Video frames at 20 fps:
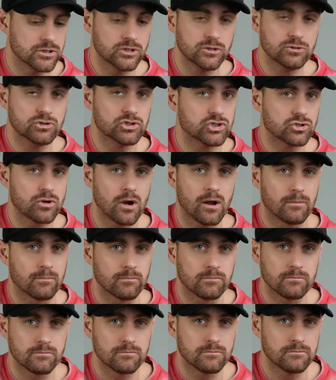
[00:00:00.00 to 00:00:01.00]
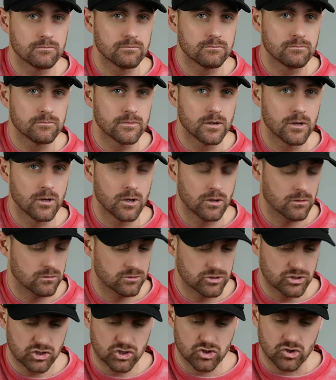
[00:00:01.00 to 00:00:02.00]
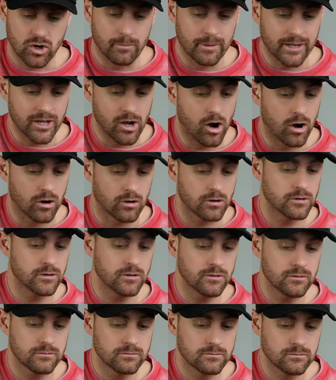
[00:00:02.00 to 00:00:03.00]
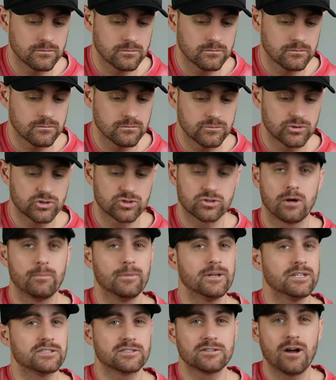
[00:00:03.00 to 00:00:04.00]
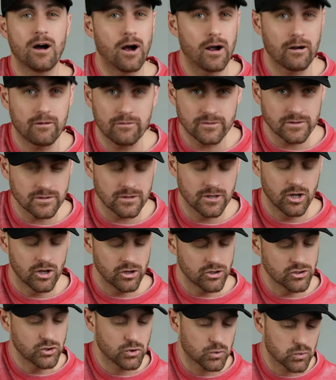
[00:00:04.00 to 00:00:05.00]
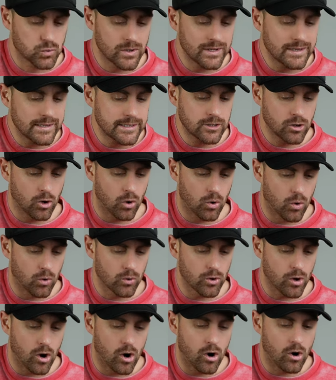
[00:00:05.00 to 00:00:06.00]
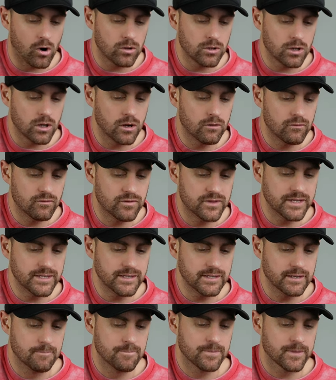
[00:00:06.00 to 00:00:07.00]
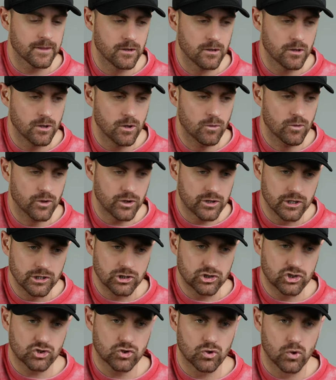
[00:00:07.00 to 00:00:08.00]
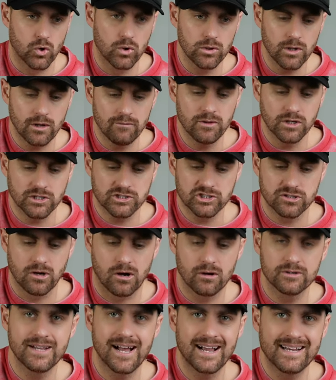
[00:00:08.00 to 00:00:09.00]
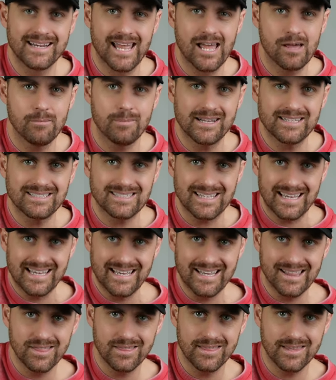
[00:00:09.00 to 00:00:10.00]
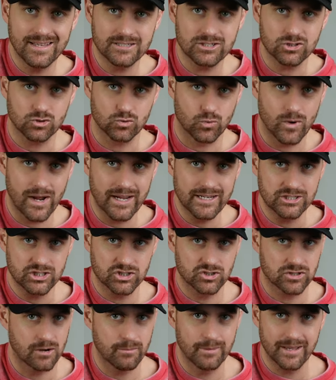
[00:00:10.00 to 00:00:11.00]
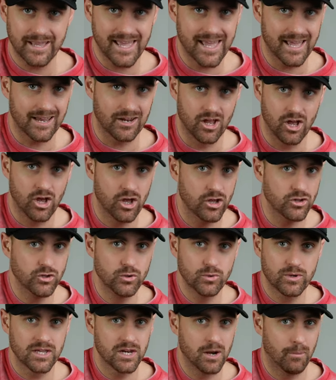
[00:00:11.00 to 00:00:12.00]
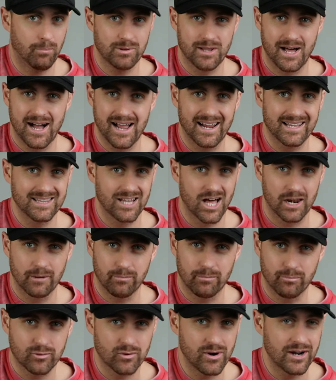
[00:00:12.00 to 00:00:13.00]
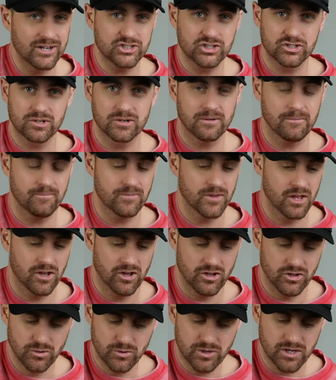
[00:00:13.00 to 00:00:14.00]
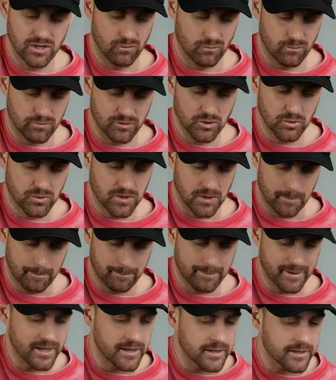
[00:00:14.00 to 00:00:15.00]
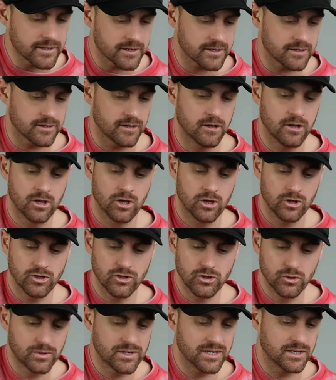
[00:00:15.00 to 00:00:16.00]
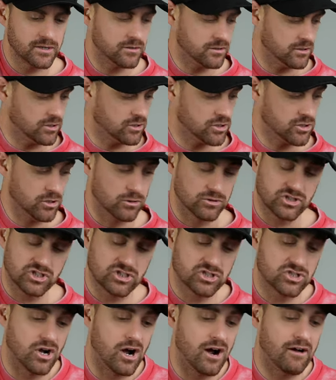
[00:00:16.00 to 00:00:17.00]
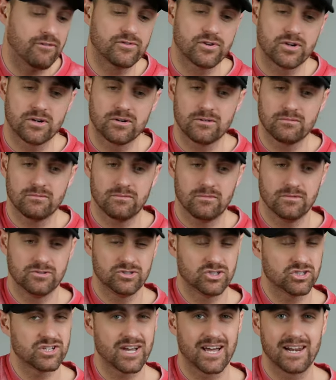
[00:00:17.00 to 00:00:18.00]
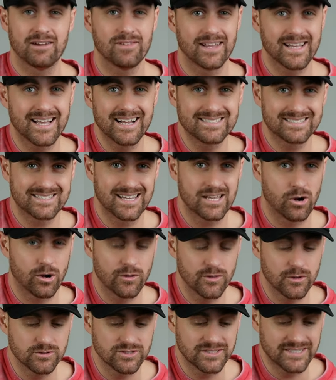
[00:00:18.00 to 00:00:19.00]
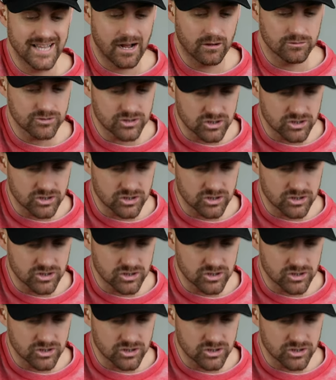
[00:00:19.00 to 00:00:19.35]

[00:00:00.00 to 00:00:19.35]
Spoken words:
you strum. Strumming hard, strumming soft. You really hold all of the control of the song dynamics in this right strumming hand. You can apply a lot of pressure, you can pick, you can go softer, just kind of like I said on those down